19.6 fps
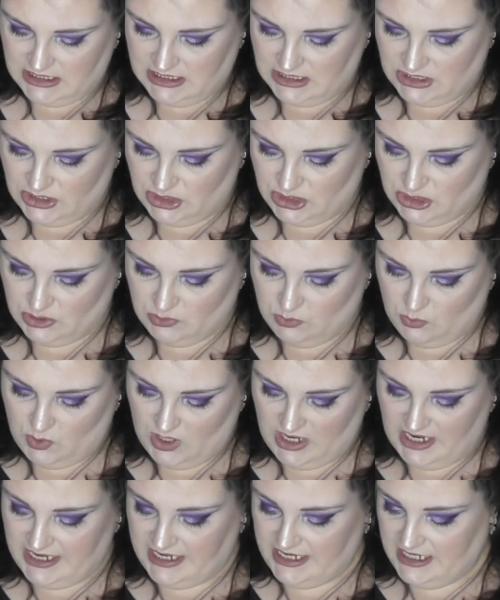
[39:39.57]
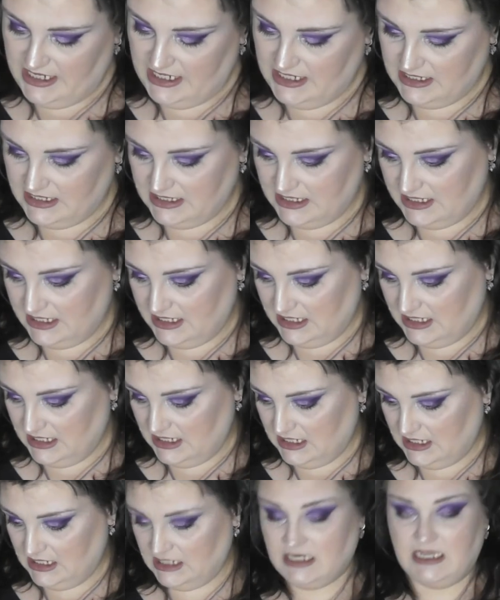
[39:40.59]
Suede
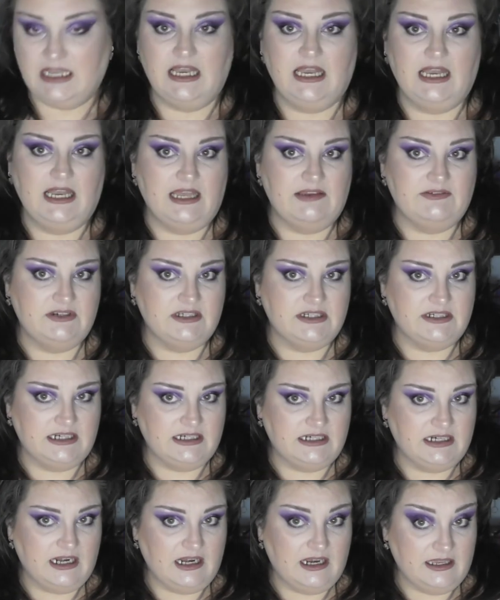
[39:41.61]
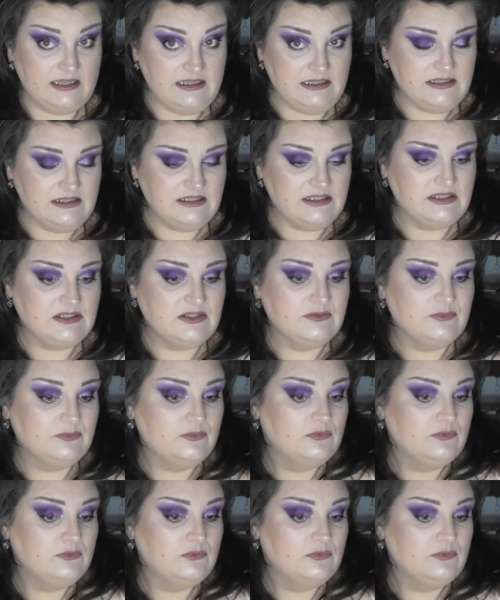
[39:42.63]
in Lavender and Lace,